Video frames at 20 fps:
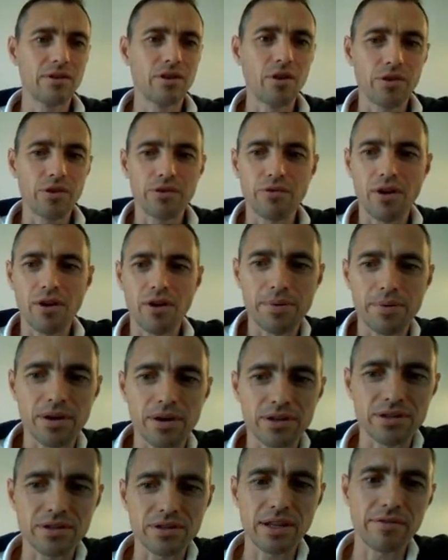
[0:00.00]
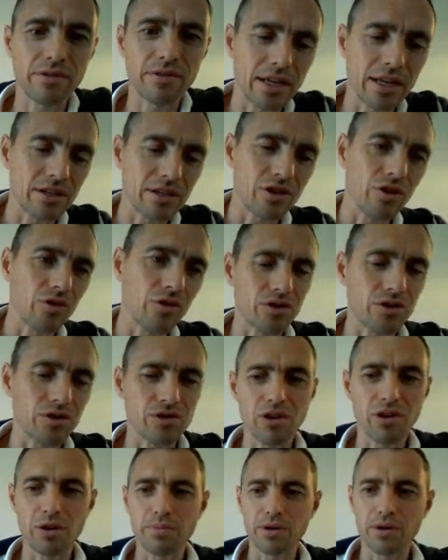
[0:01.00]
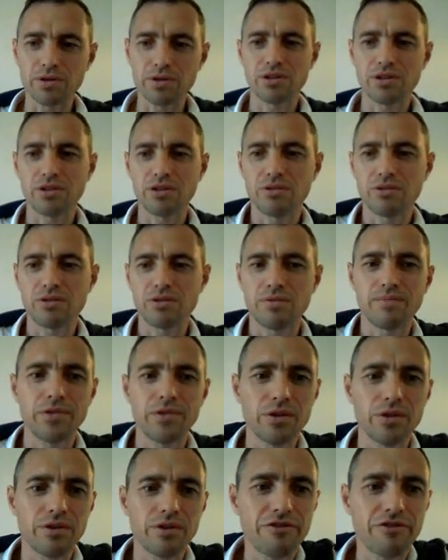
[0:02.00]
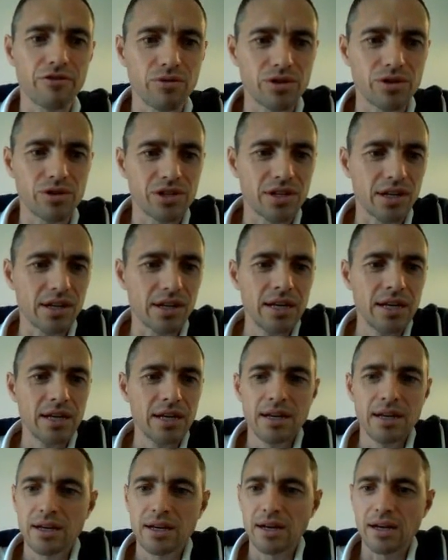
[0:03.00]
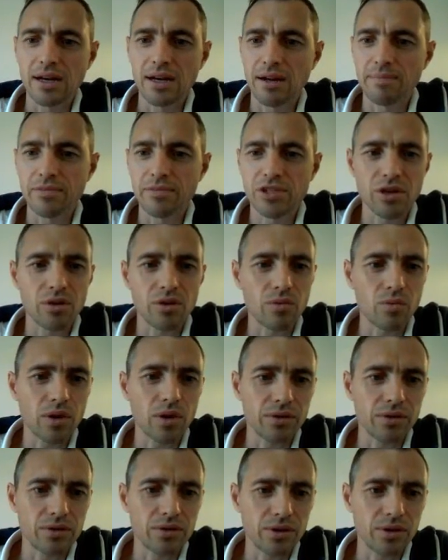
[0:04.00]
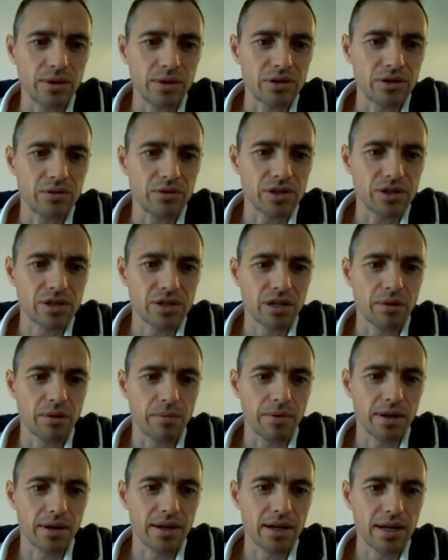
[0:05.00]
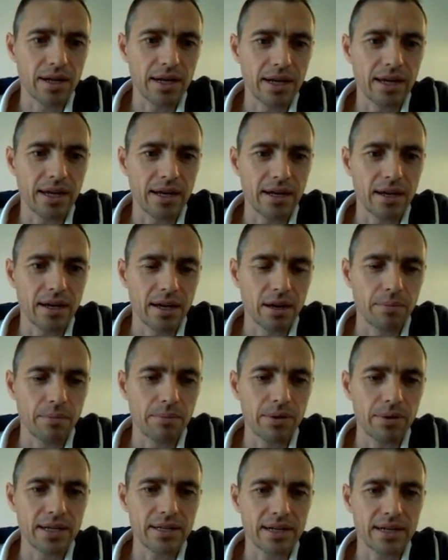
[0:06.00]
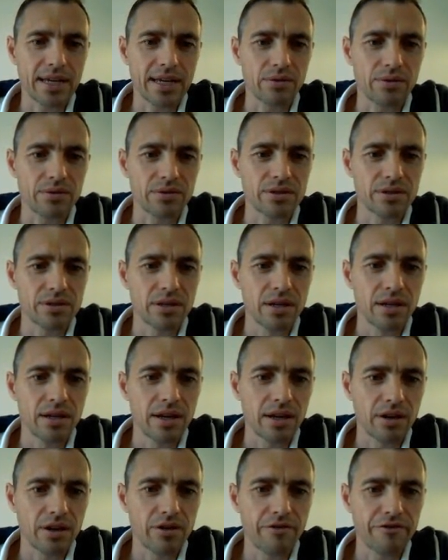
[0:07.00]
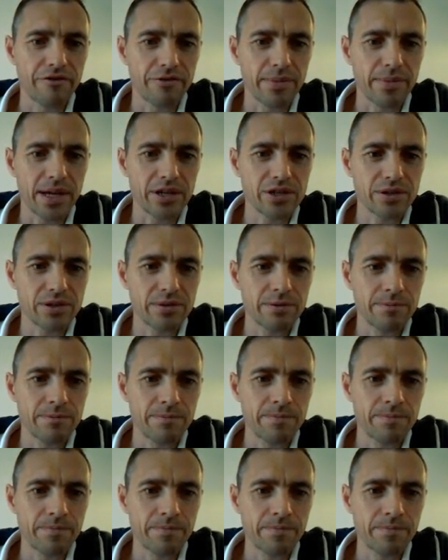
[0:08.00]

got the right person. you're not a robot. You're not you're not a fraudster. Um, so what you'll do is you just click here, complete account confirmation